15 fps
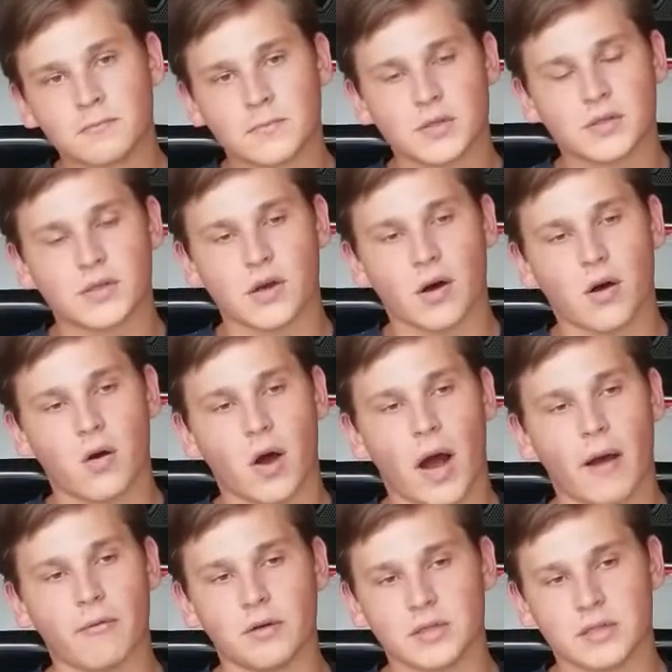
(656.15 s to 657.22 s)
So
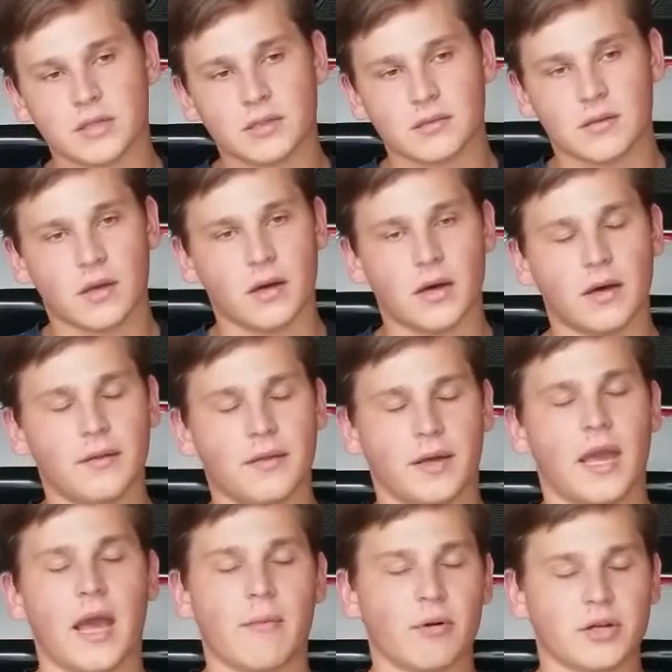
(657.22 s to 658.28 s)
the
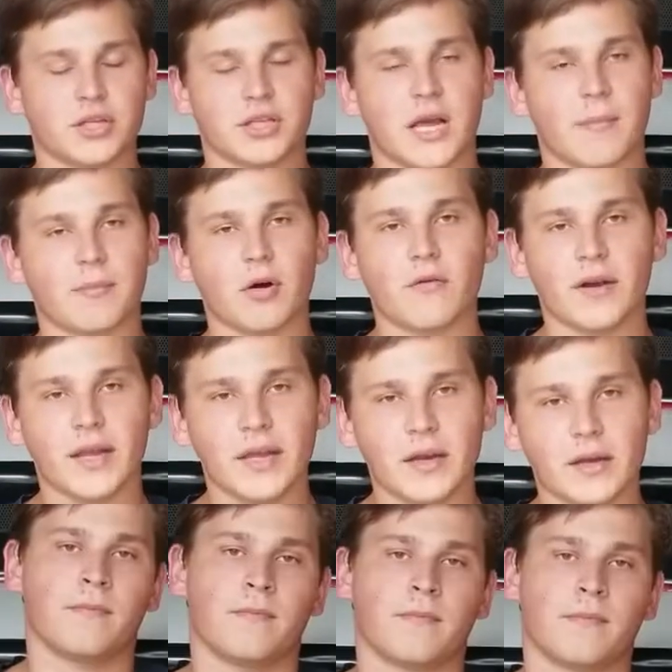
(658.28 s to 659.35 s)
camera just kept
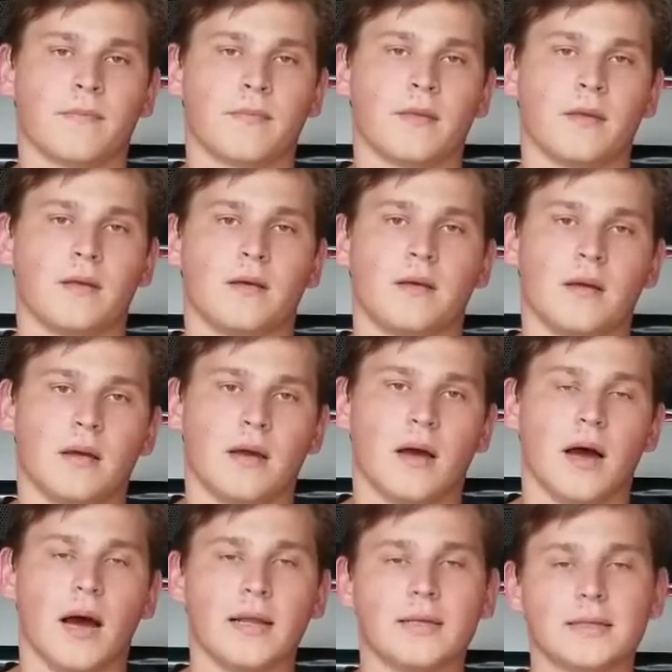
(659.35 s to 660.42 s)
overheating.
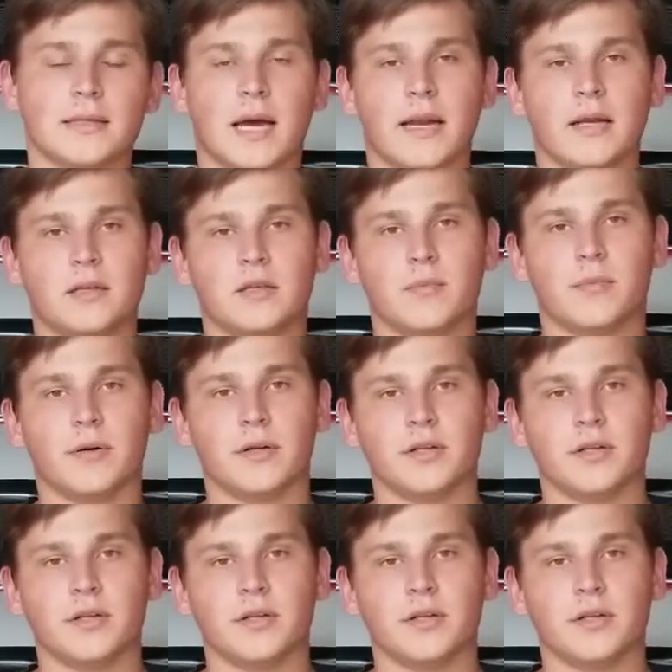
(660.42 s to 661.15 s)
I decided to put